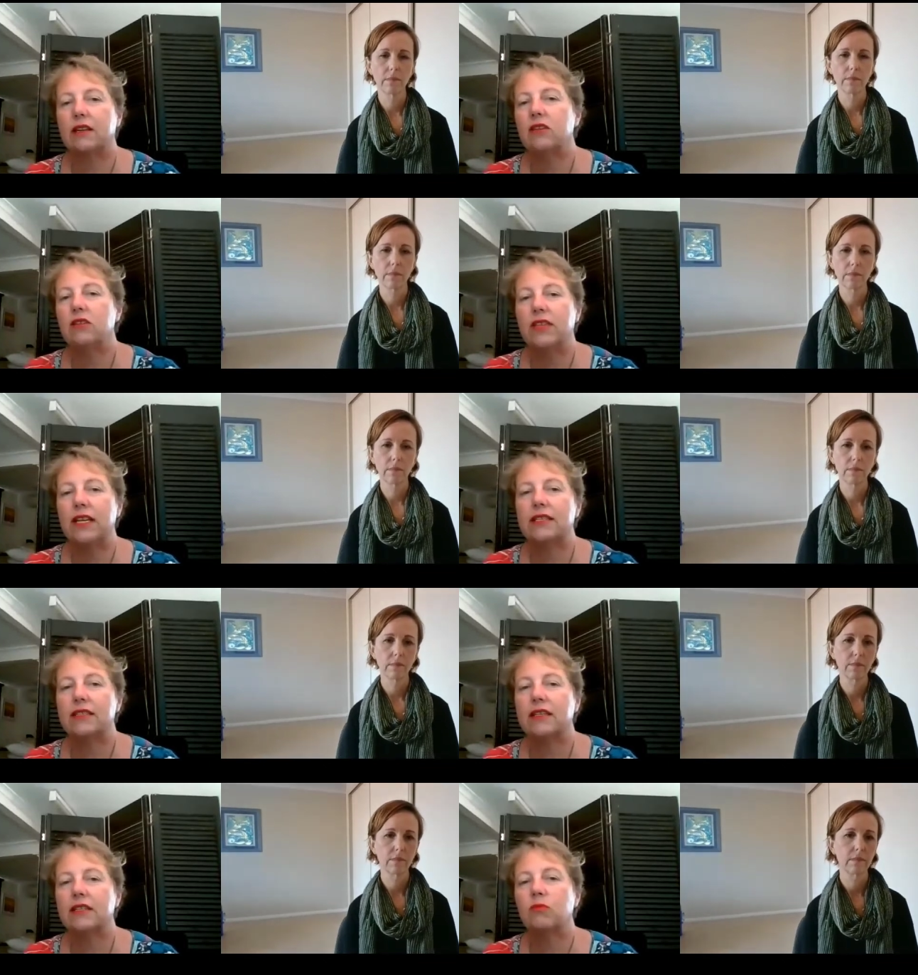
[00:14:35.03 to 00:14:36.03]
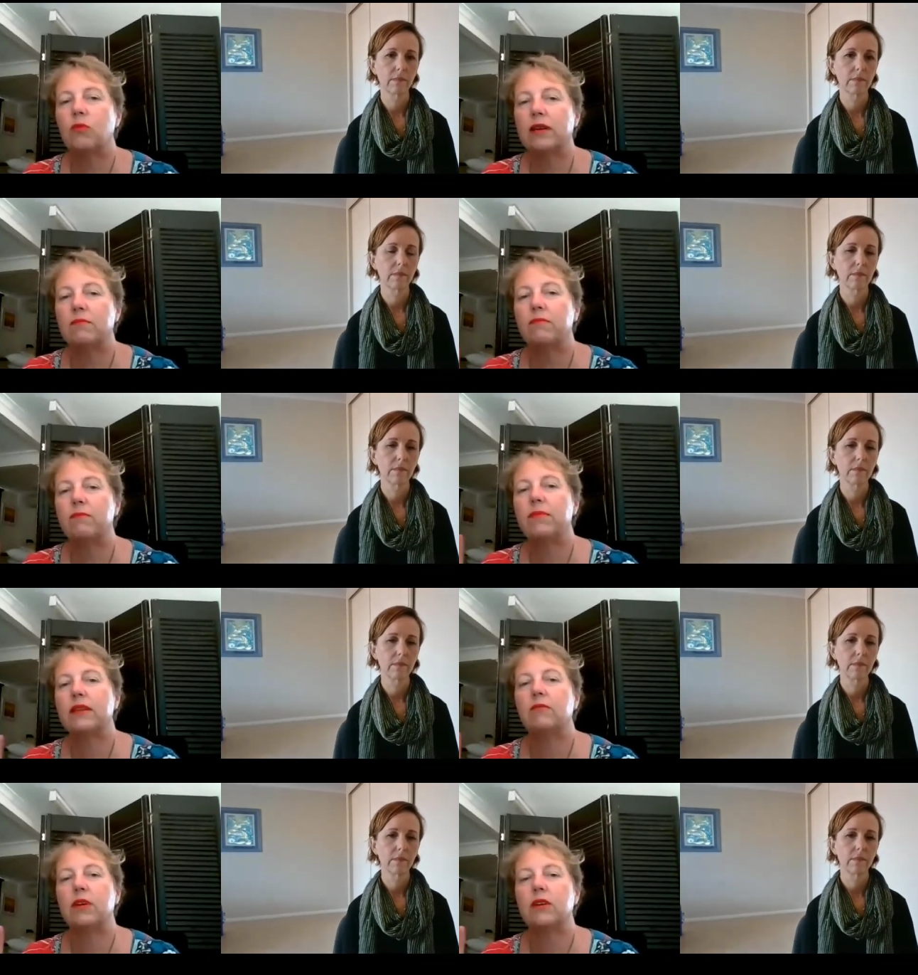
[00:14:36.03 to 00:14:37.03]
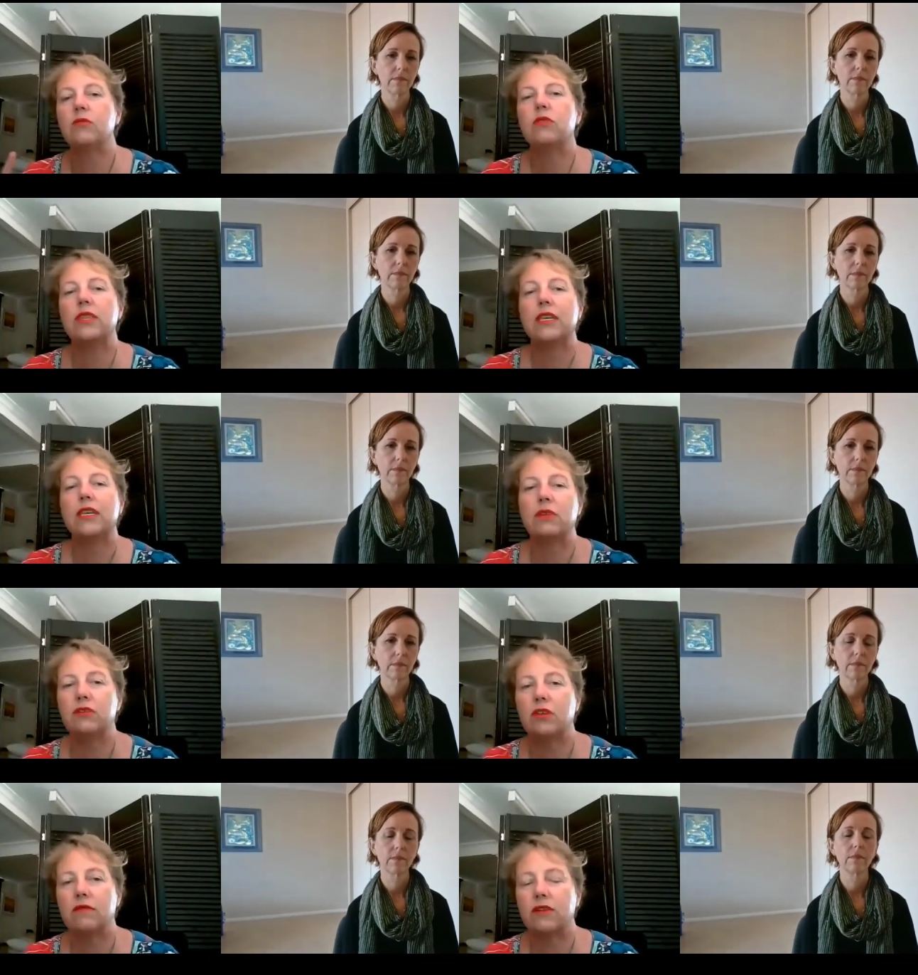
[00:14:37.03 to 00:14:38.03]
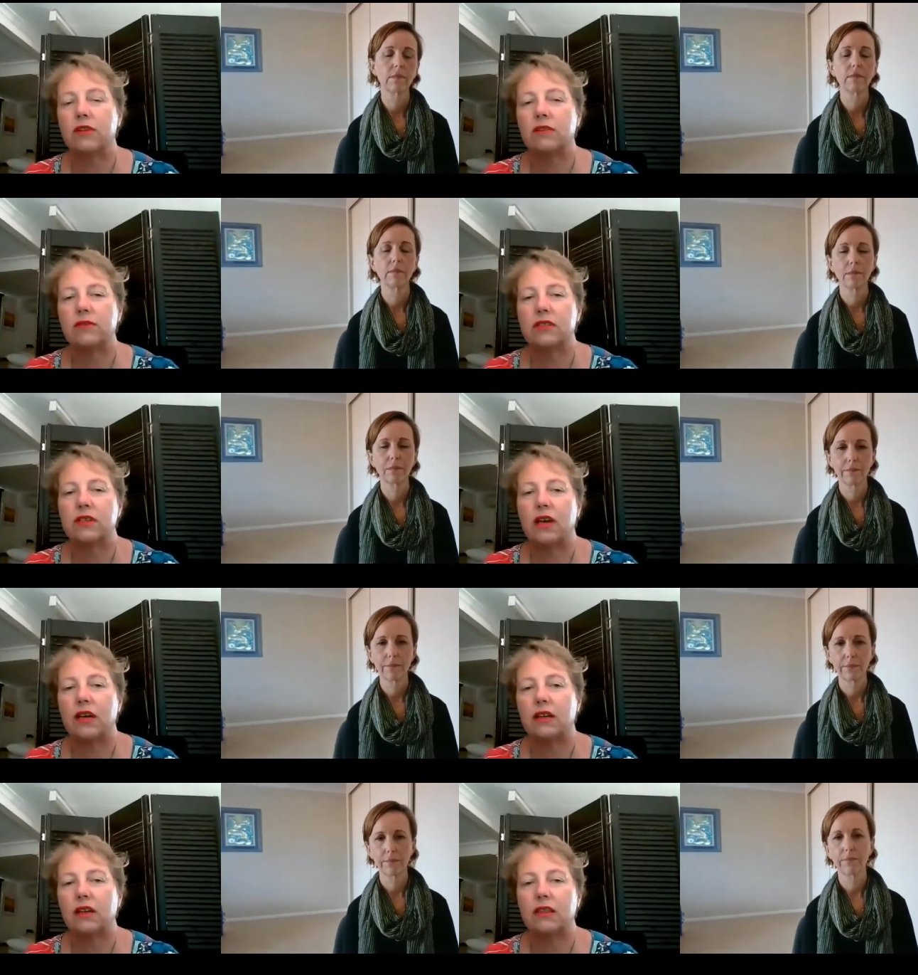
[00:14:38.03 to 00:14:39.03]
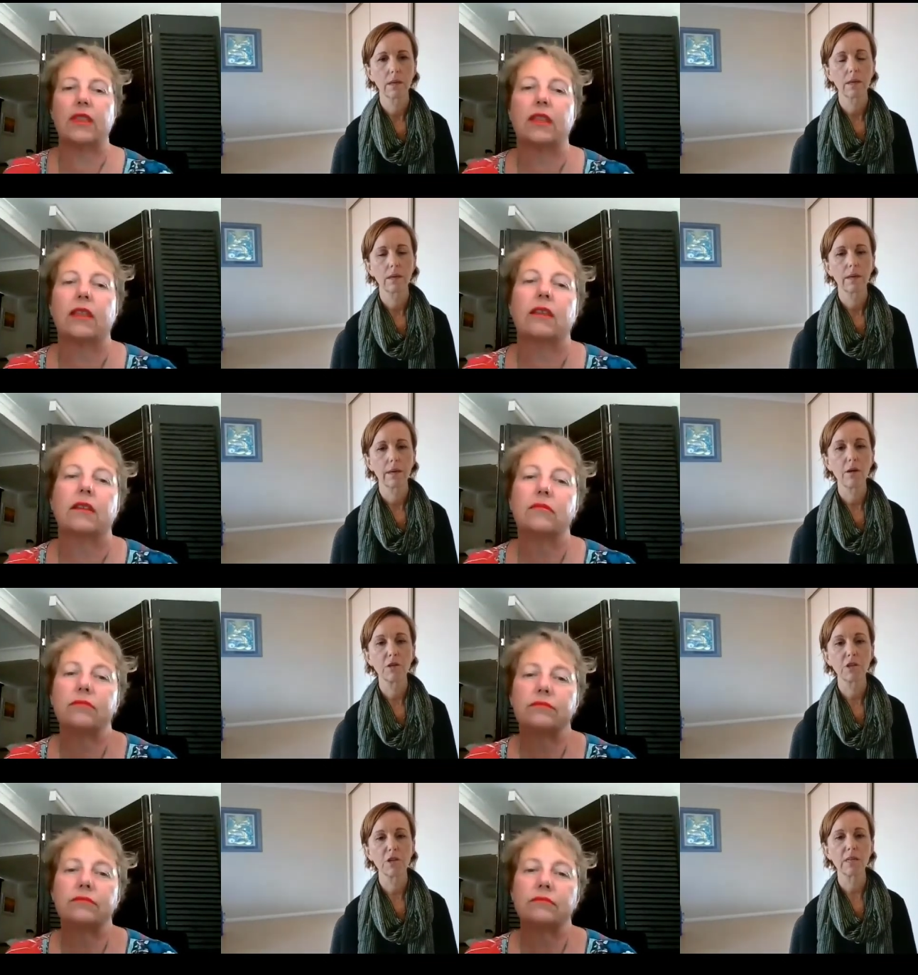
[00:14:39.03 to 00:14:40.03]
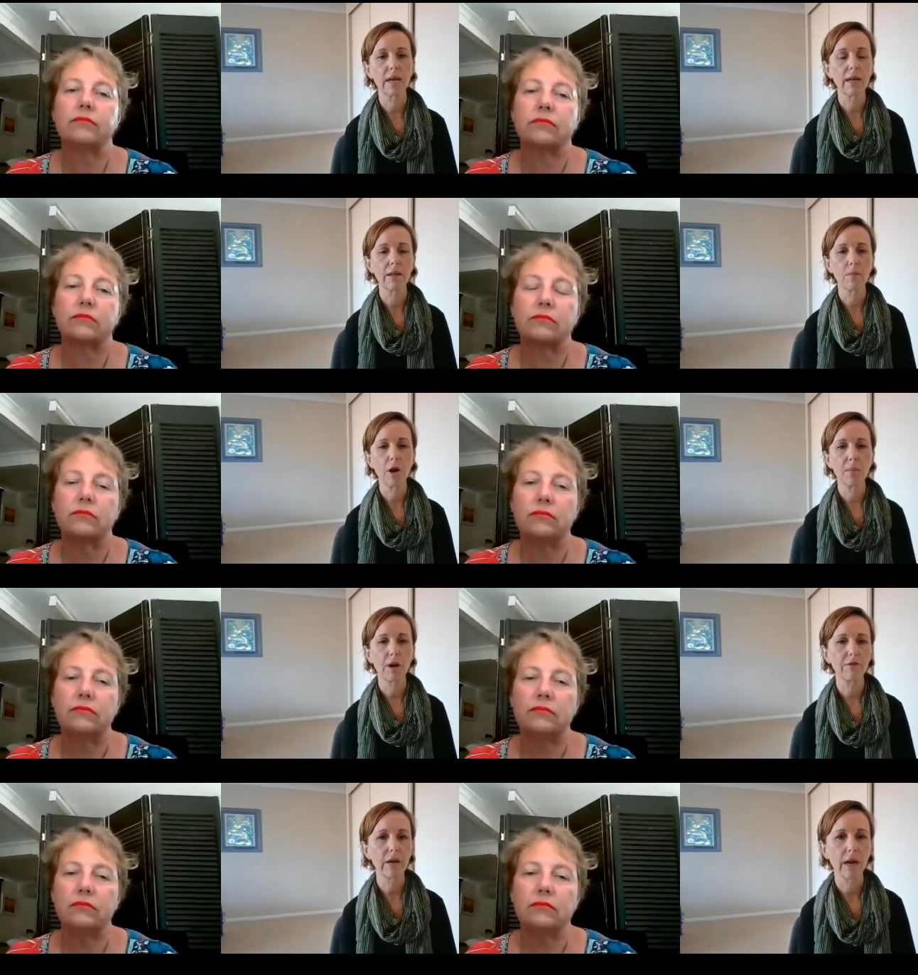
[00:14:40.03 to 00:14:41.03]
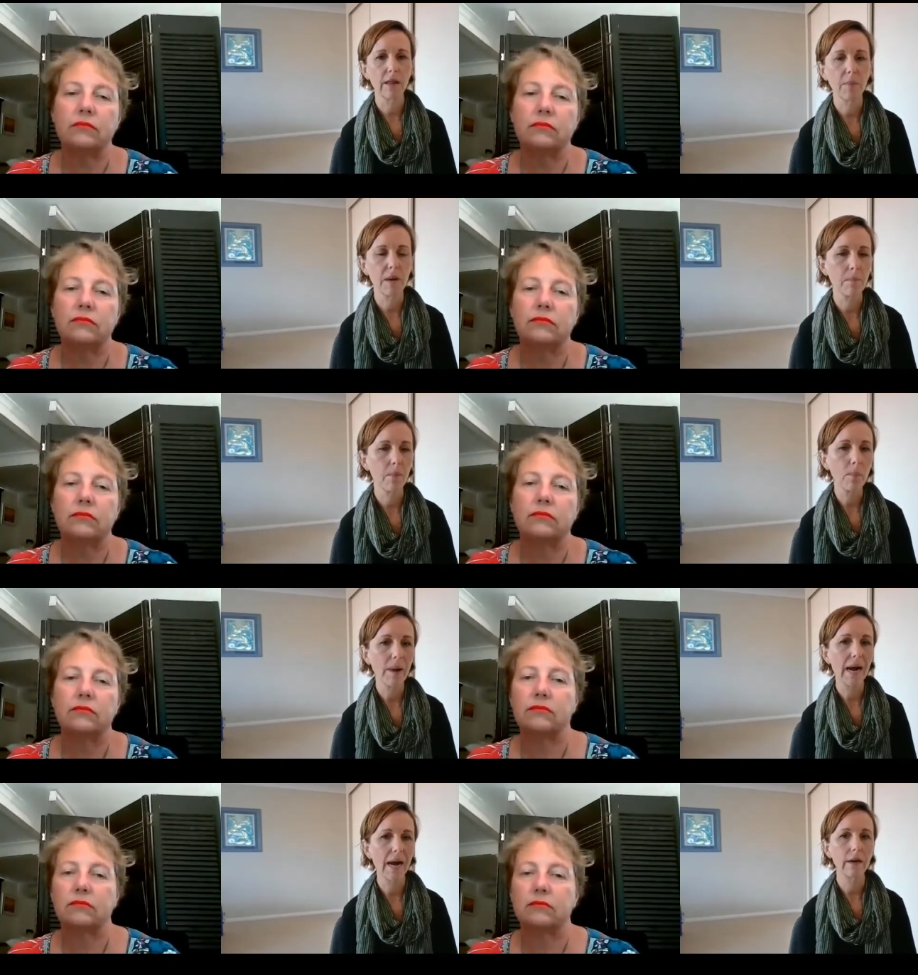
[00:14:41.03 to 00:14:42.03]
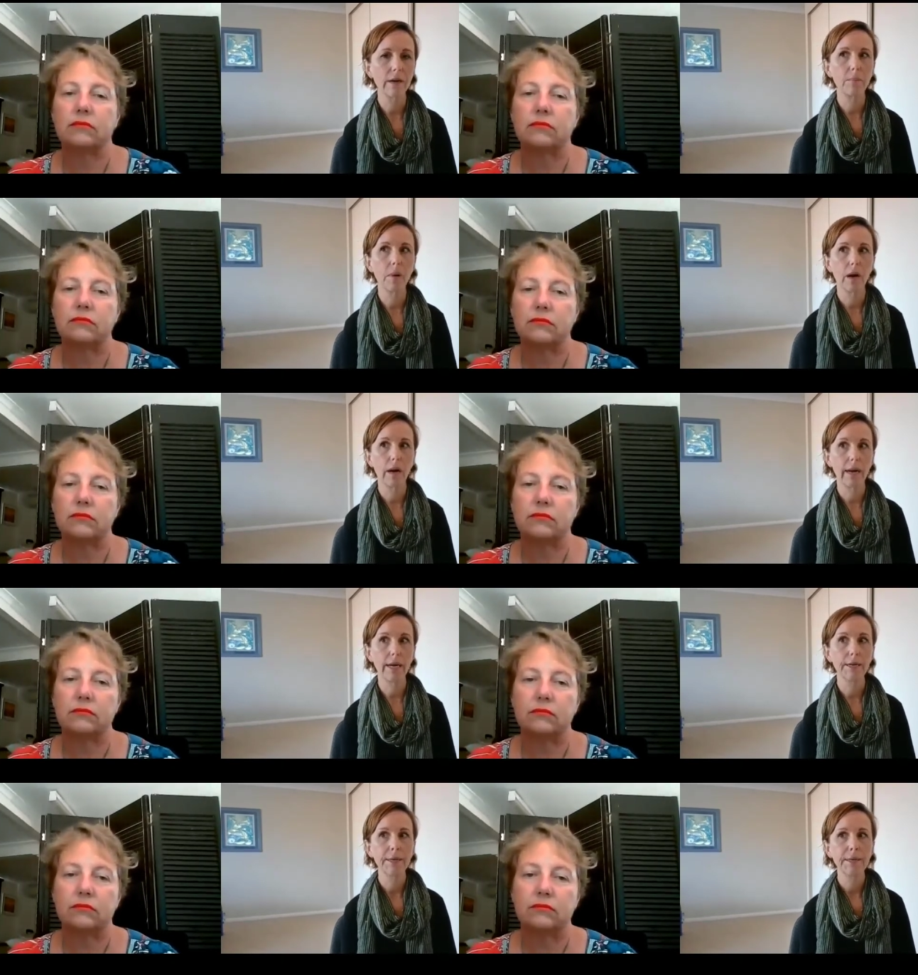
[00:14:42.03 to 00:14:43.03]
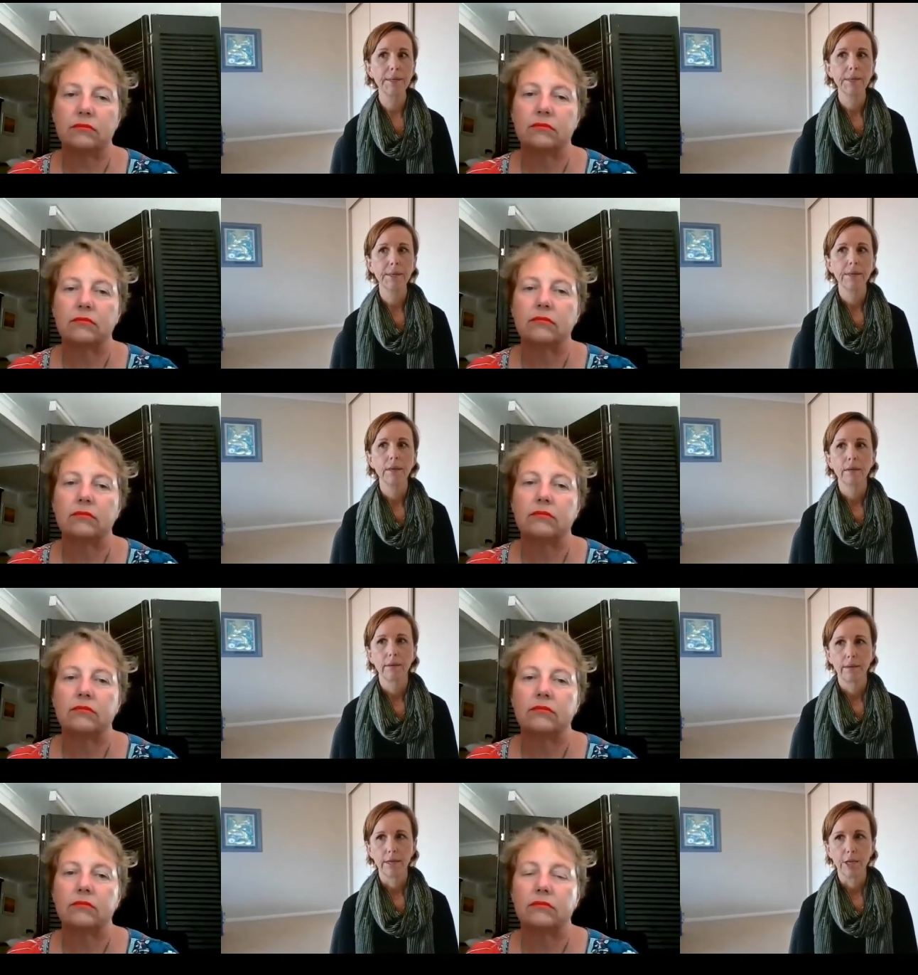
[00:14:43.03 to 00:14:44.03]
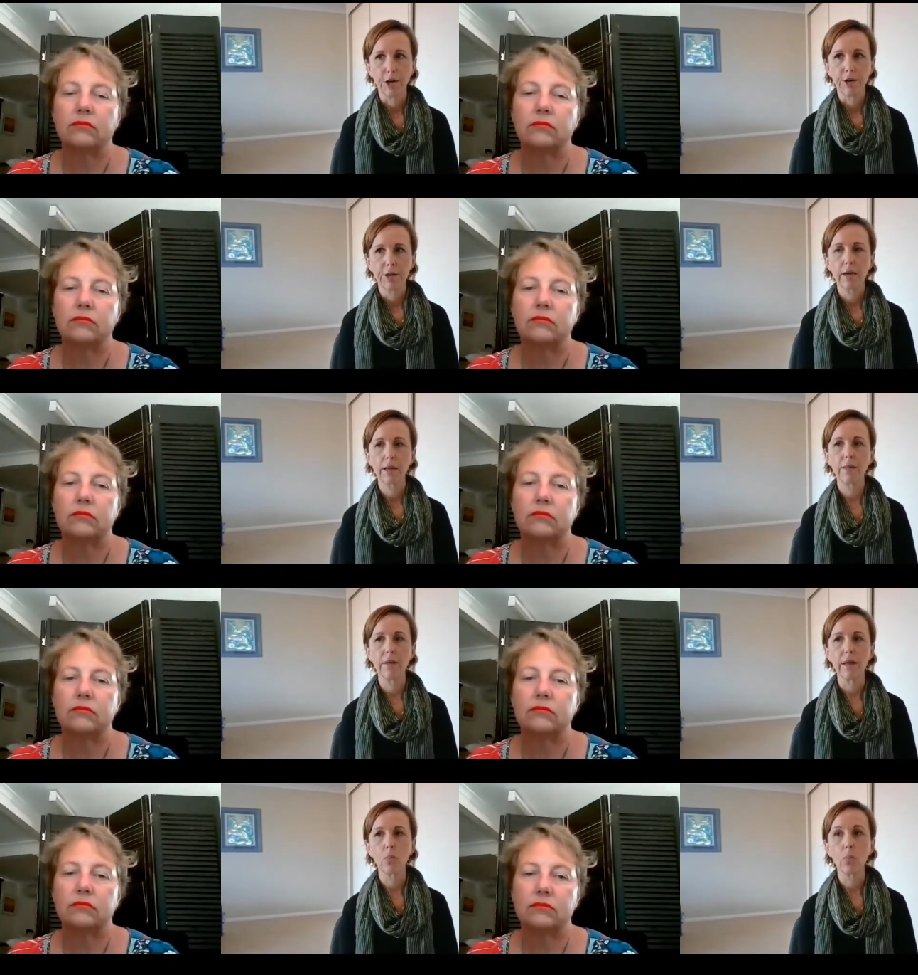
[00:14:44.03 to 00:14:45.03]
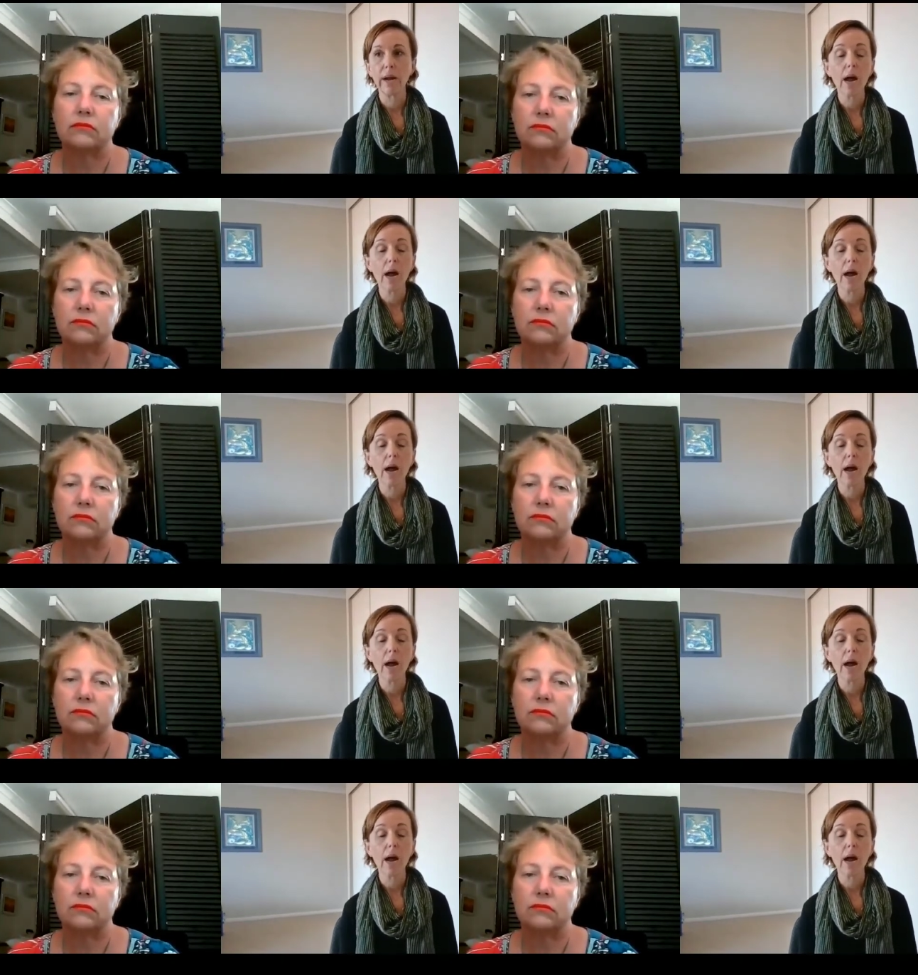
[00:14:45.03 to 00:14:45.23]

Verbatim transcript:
Speaker 1: you know that's that's one bit one good thing we're doing for society. I think.
Speaker 2: Yeah, I was just going to say at the moment I feel like they're being bombarded by you know that we